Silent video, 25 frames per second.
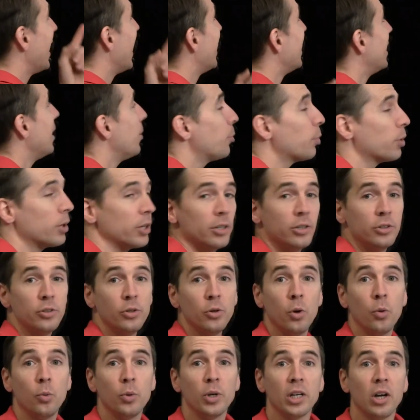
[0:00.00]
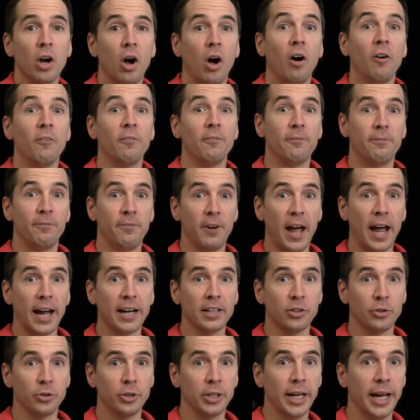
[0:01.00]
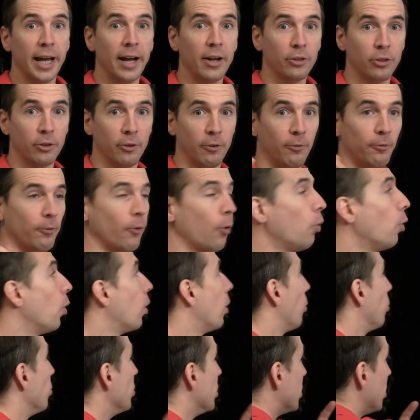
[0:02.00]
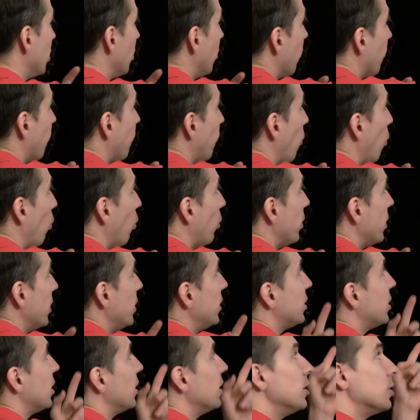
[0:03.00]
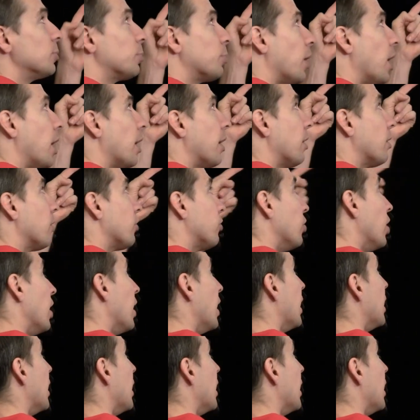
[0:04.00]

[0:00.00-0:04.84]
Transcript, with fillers: and then we're going to do what we call factoring out the four. We see the four in each of these products.